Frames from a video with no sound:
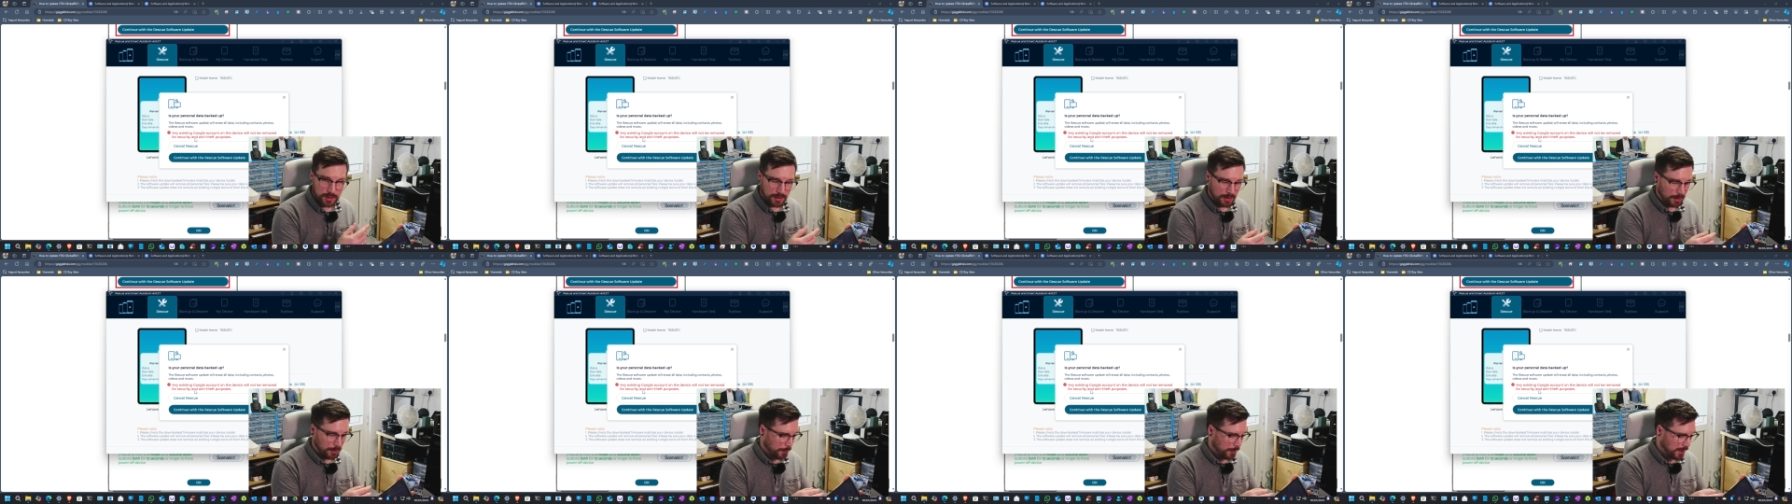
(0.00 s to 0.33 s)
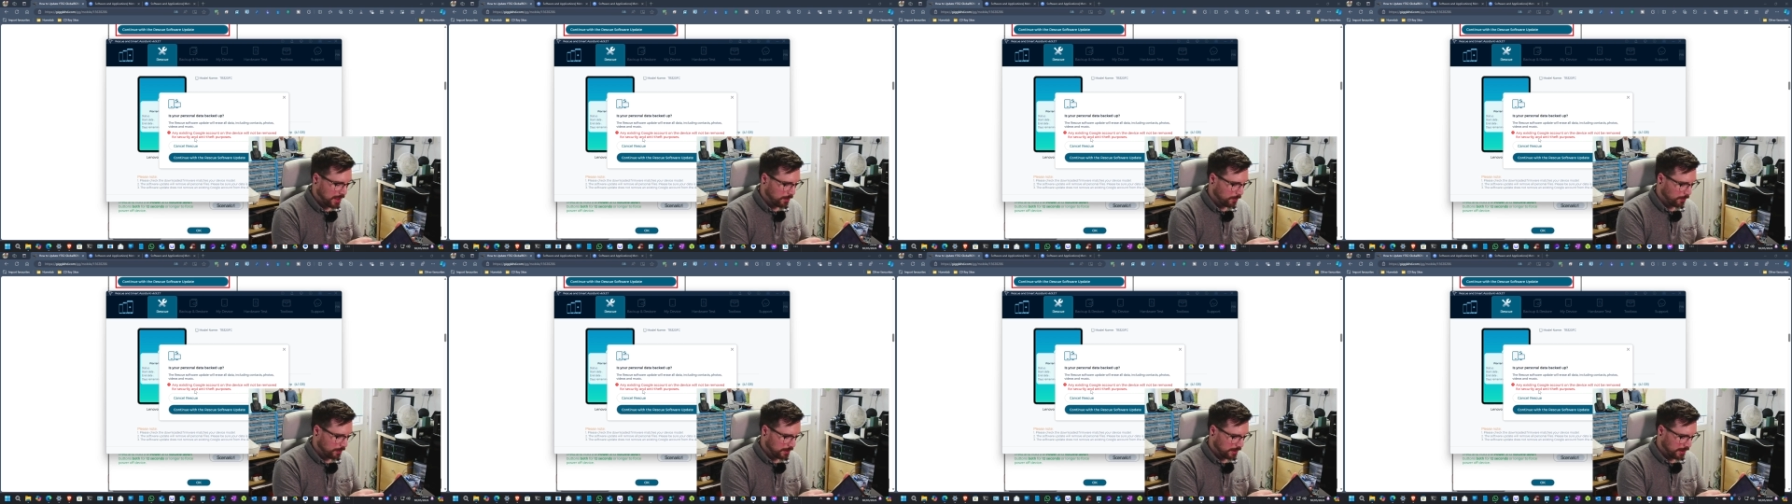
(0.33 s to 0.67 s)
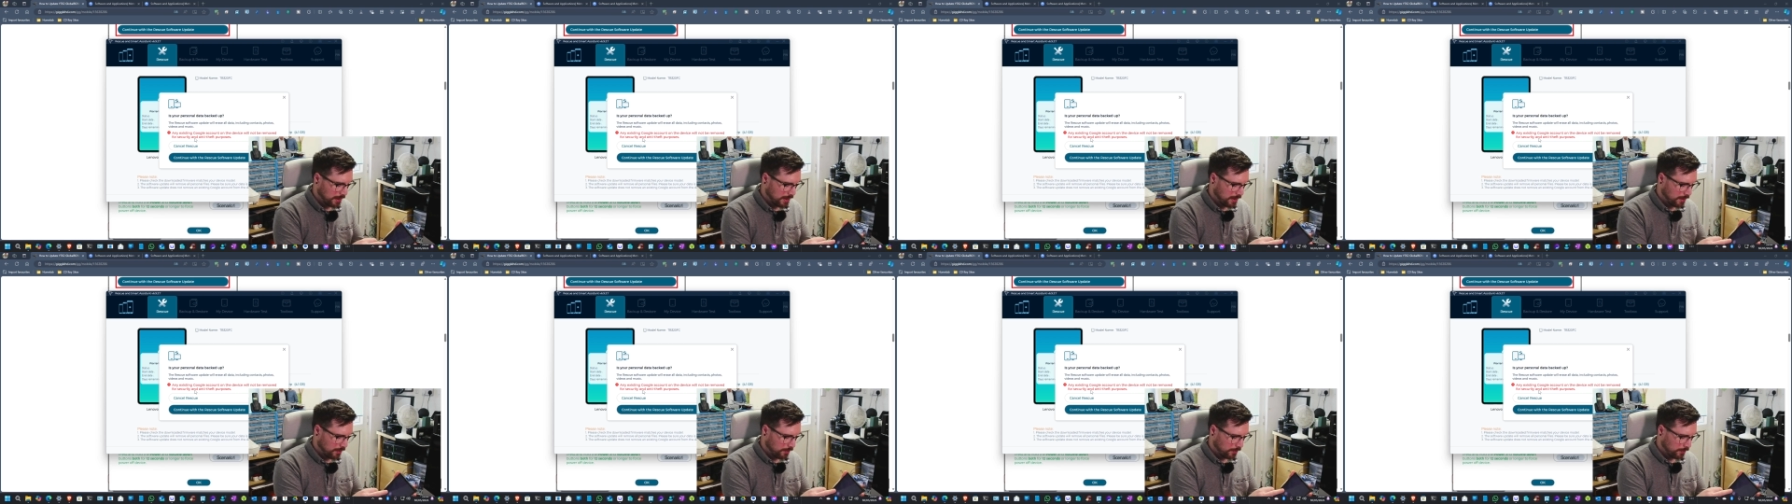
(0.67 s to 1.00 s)
the power
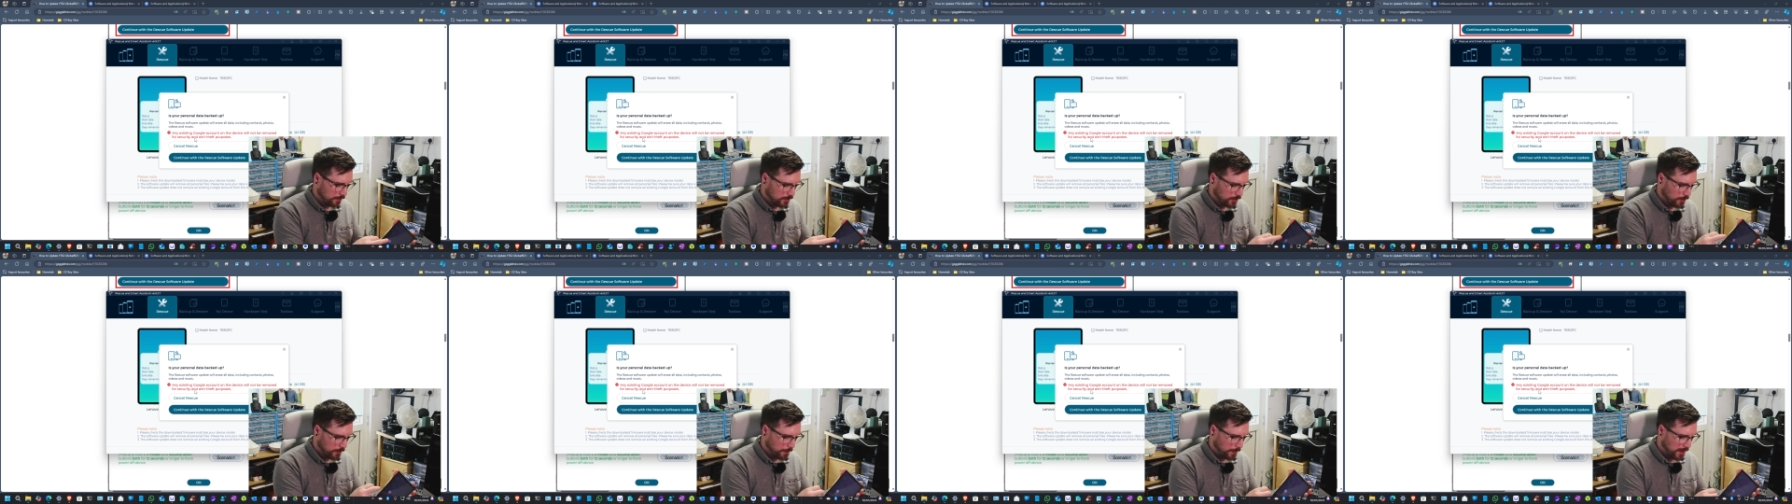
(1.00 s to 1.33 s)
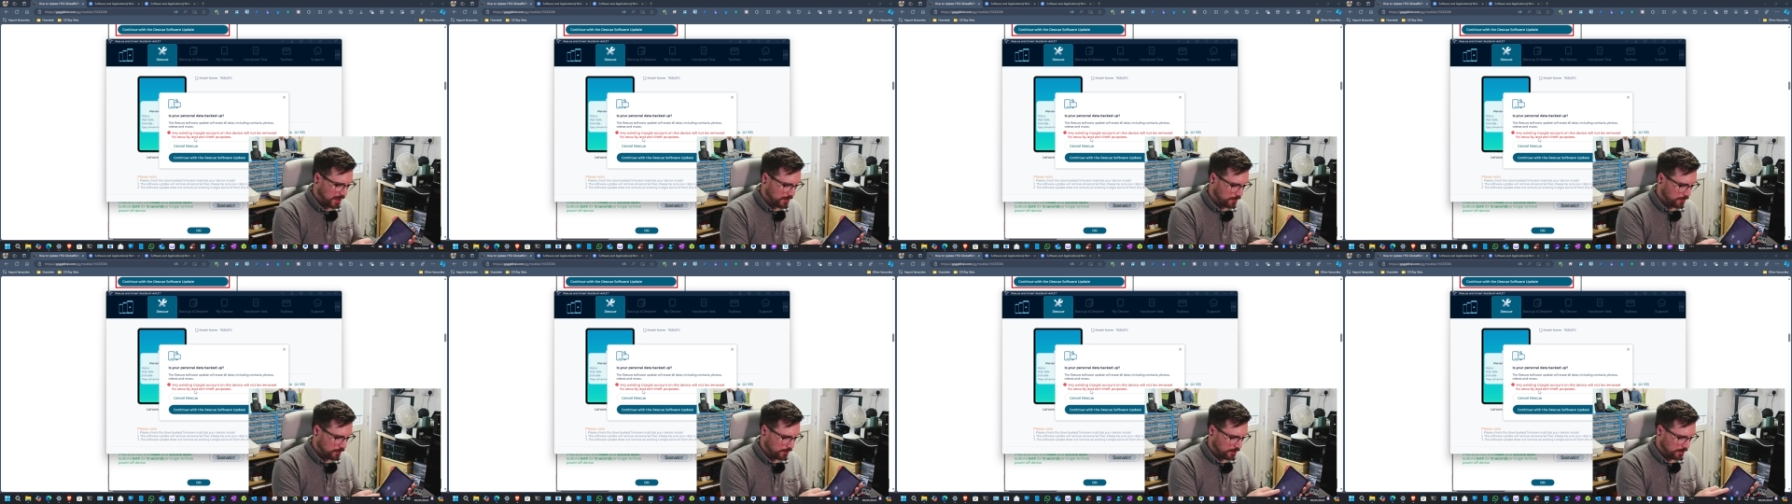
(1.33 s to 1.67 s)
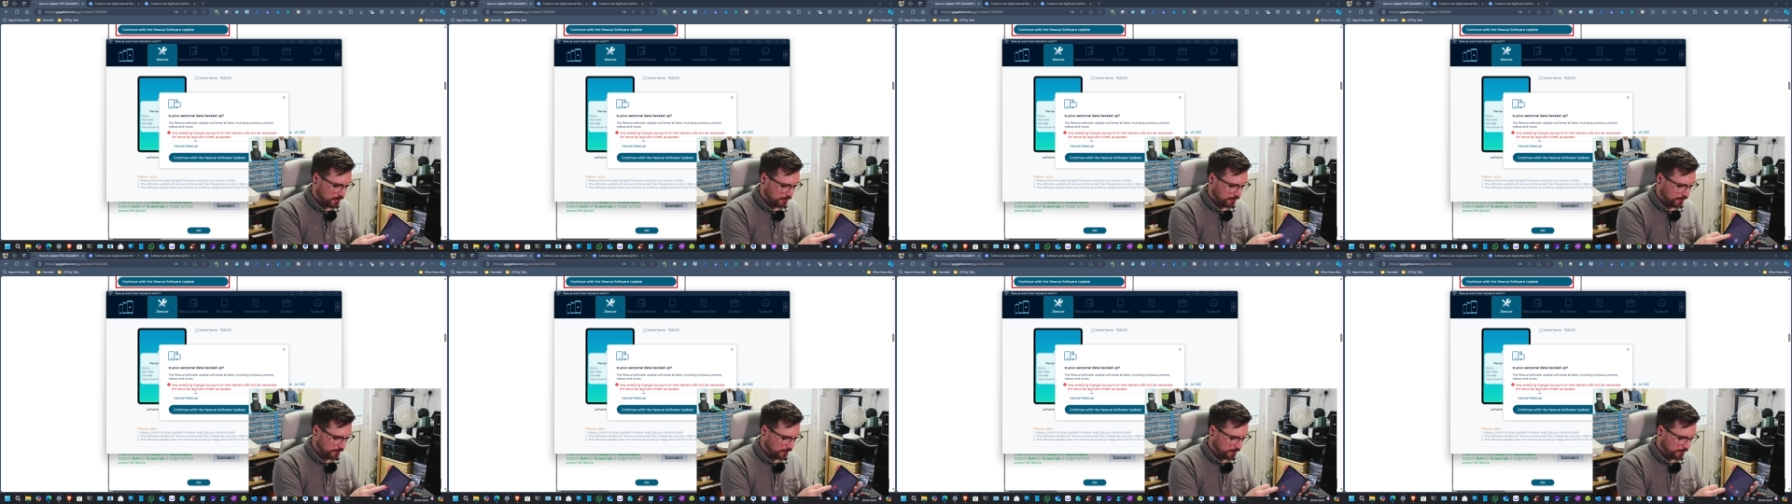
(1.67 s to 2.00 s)
down. Do power
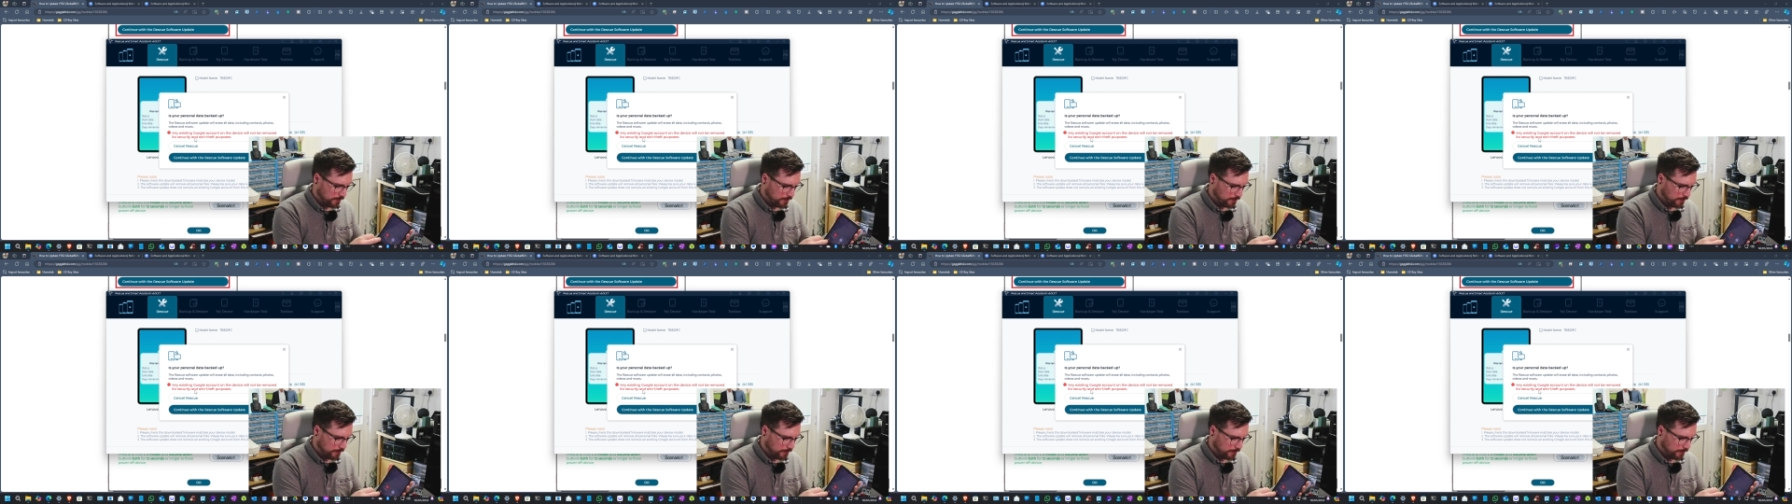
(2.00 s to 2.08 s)
off,